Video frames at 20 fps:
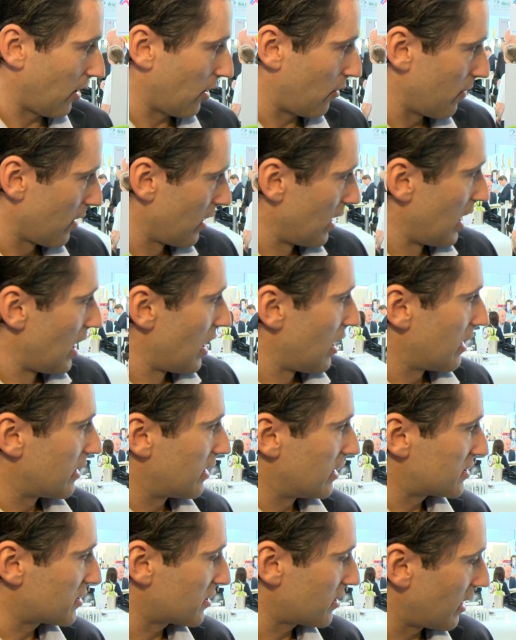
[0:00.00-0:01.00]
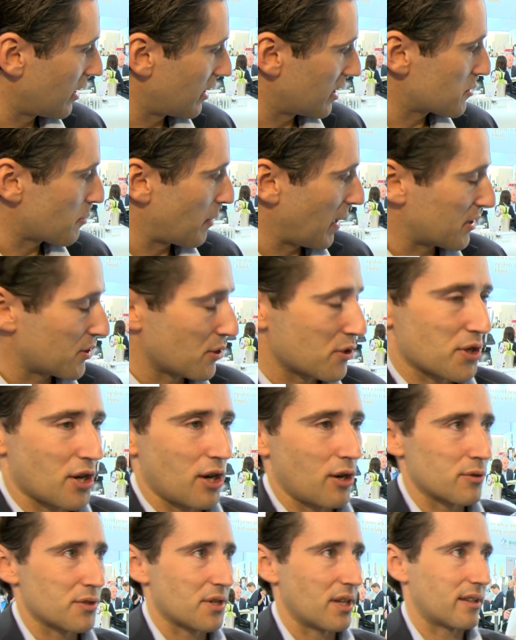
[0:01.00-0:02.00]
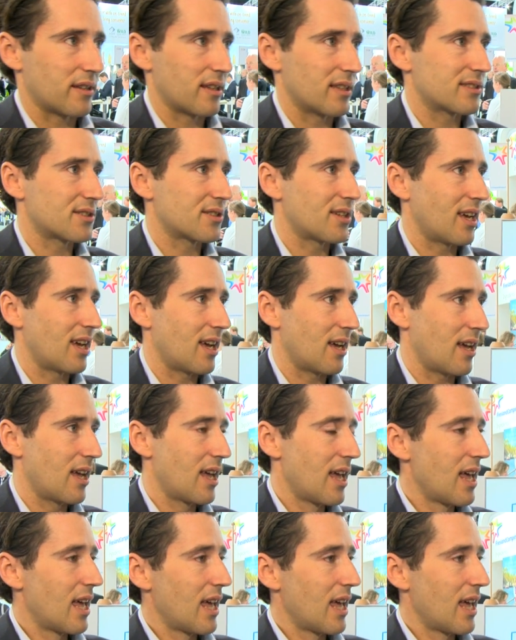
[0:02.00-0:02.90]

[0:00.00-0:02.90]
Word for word: think this, uh, this picture shows it. It's, uh,